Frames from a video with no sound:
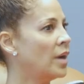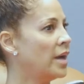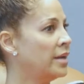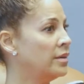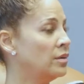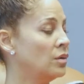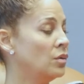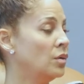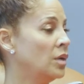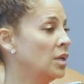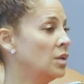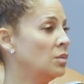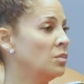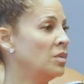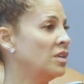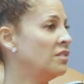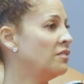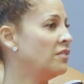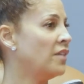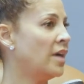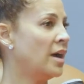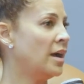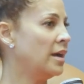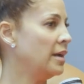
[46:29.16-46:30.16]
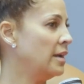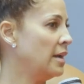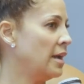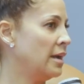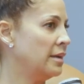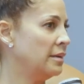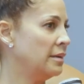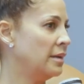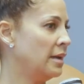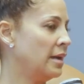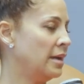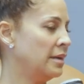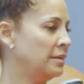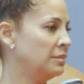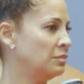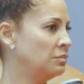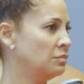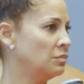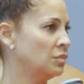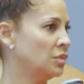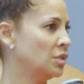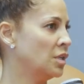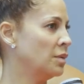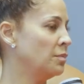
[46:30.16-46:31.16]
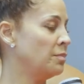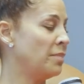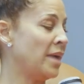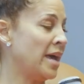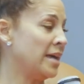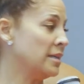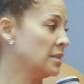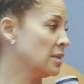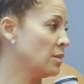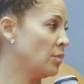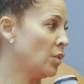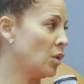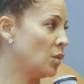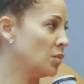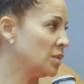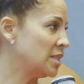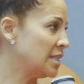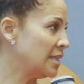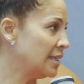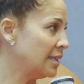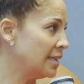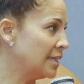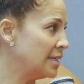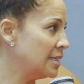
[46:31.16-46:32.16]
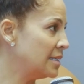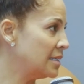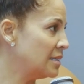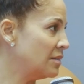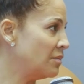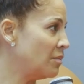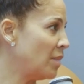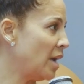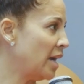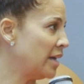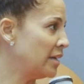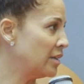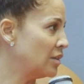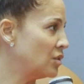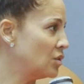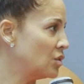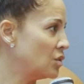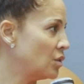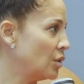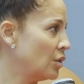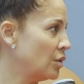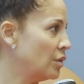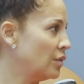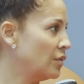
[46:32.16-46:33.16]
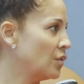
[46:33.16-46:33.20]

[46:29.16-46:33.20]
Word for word: I knew he'd be fine. I, I basketball was the least of my concern.